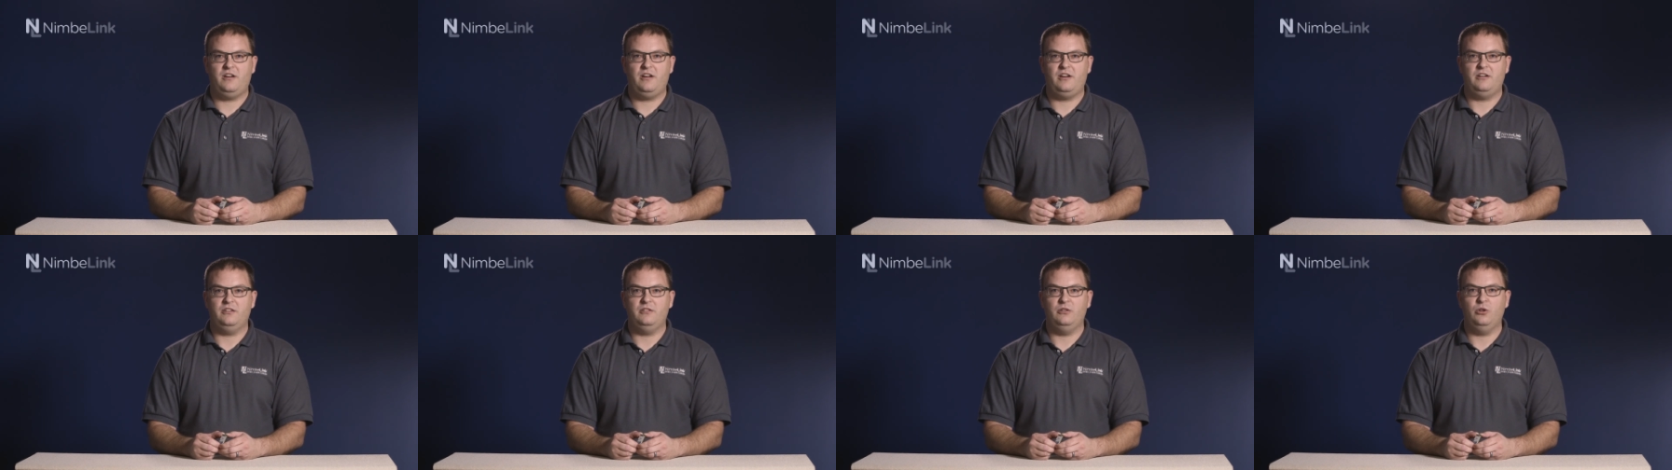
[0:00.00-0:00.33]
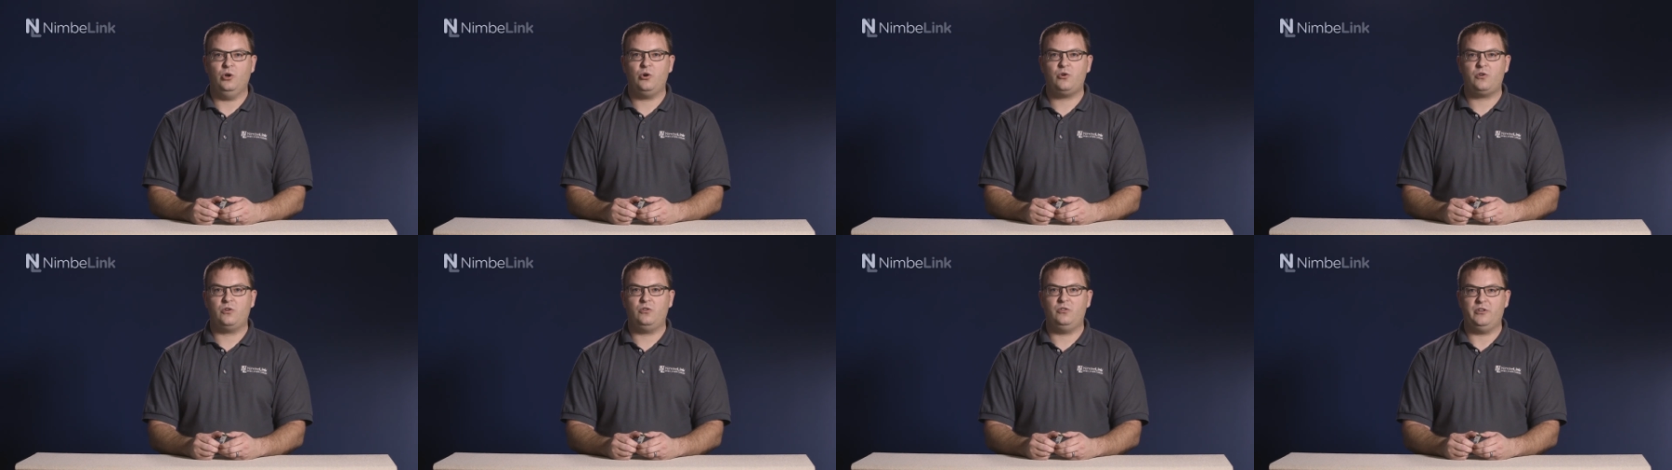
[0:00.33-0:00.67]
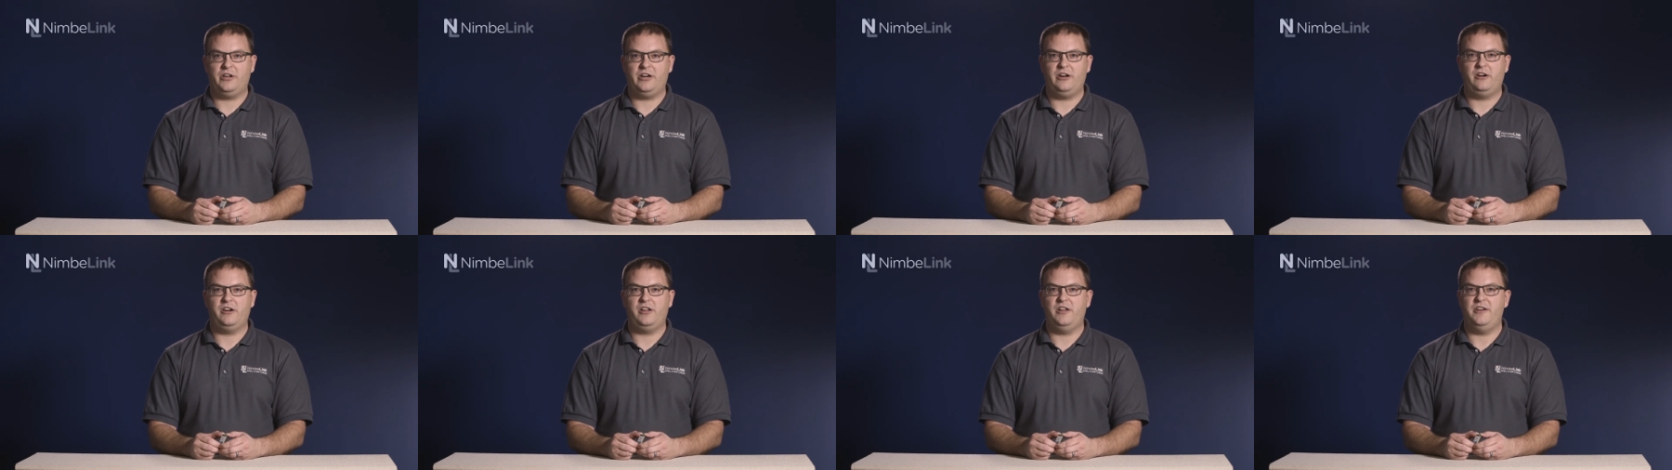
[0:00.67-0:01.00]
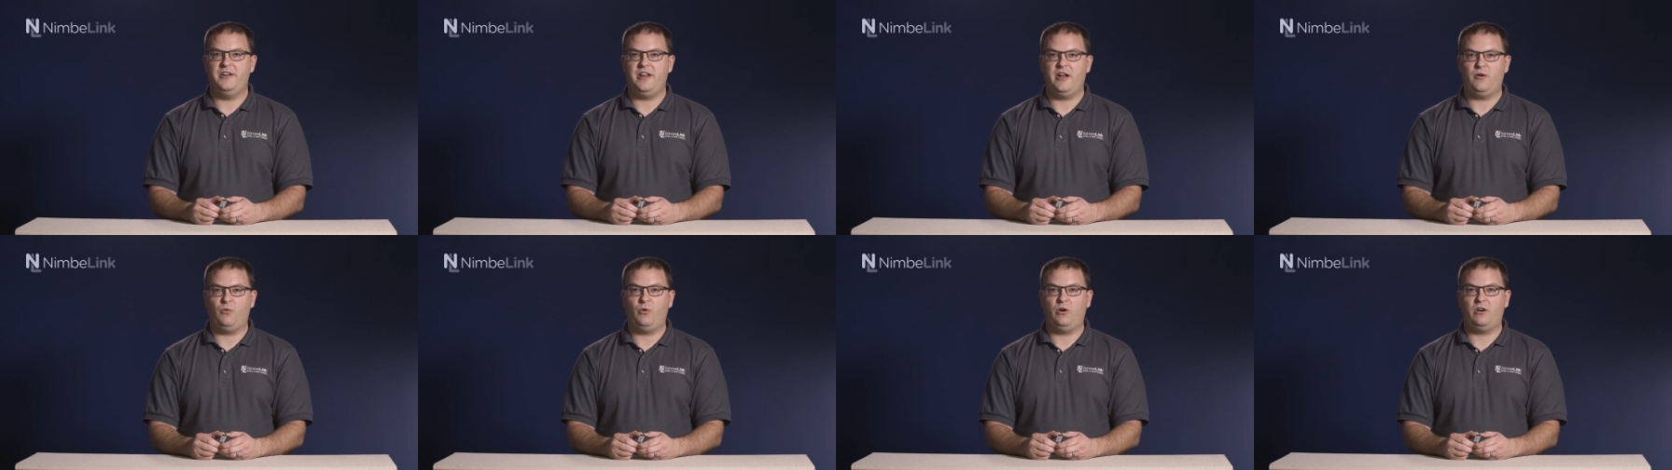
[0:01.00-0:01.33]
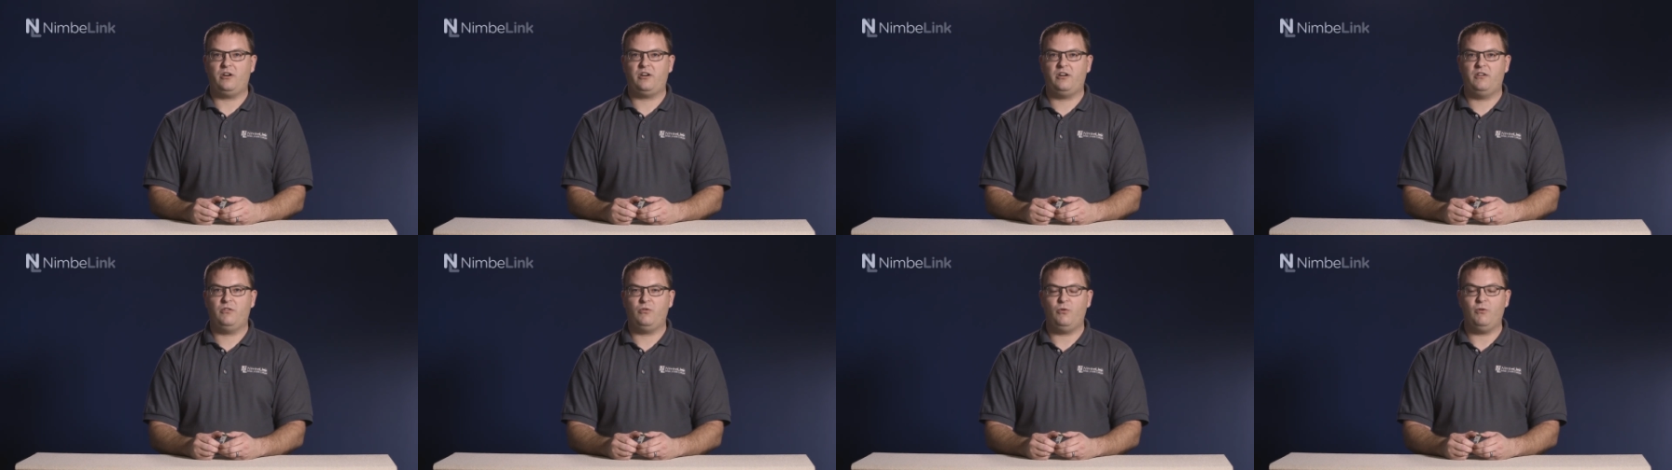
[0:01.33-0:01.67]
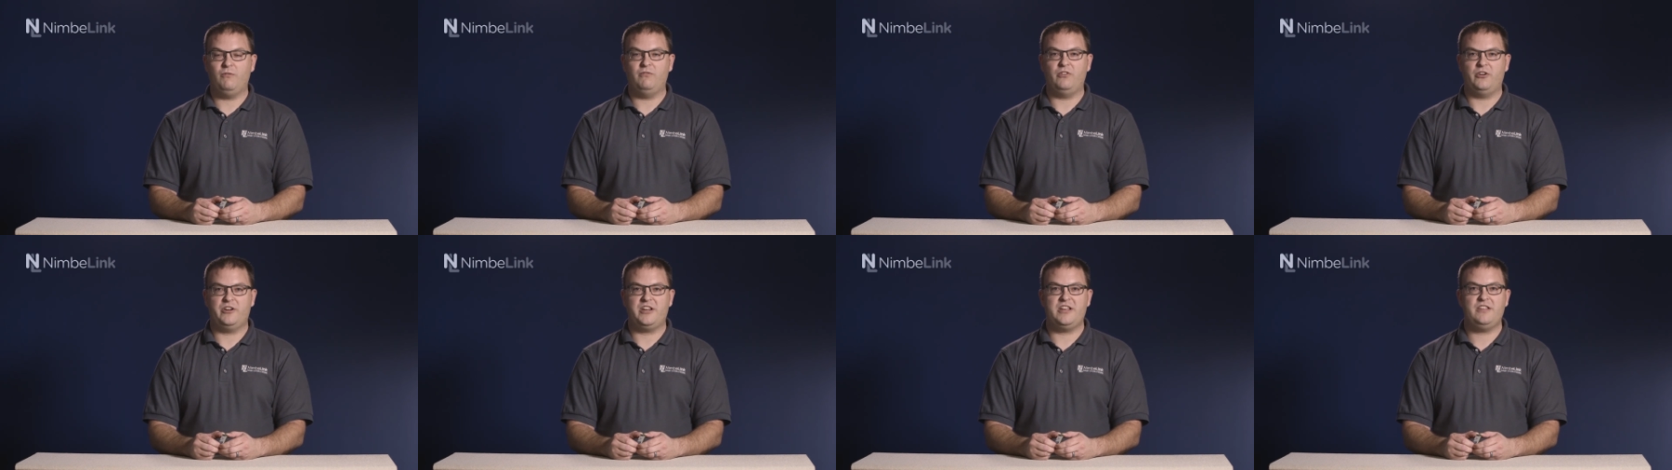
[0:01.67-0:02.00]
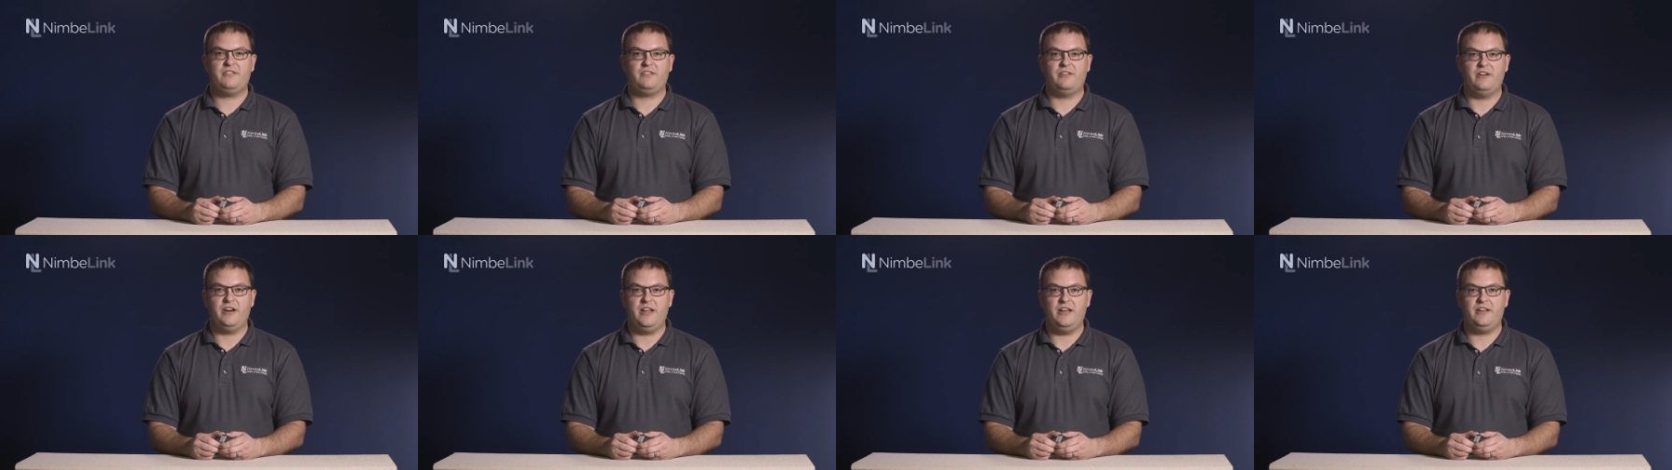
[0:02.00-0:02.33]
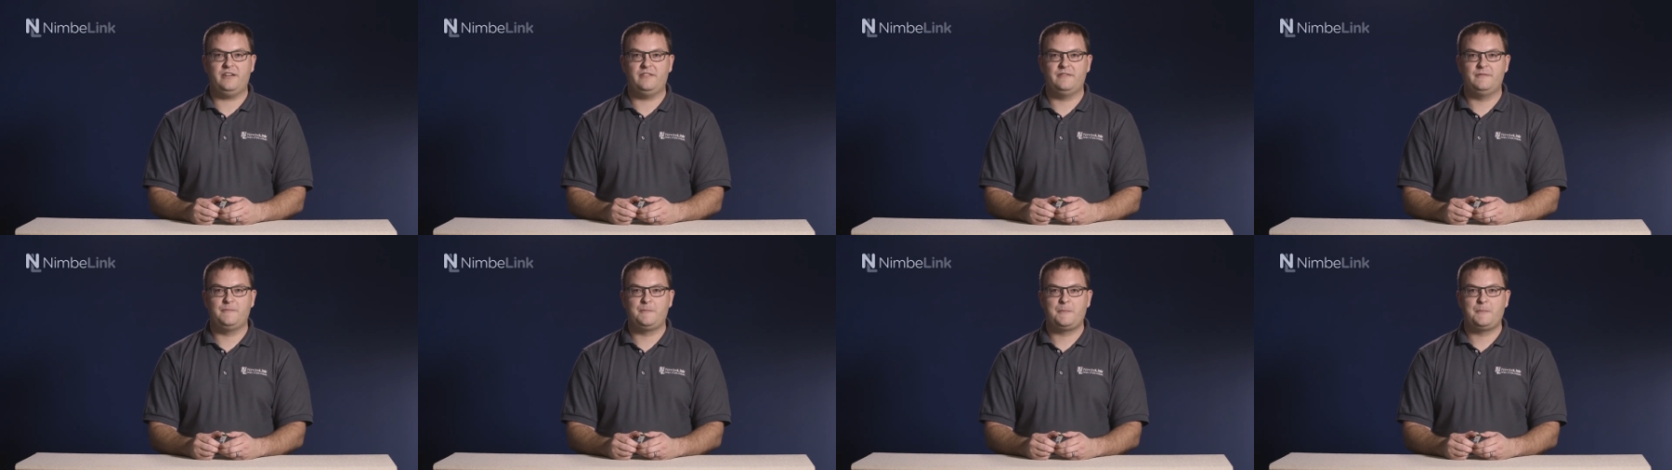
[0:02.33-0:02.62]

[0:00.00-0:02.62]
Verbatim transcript: on a local area network over Ethernet.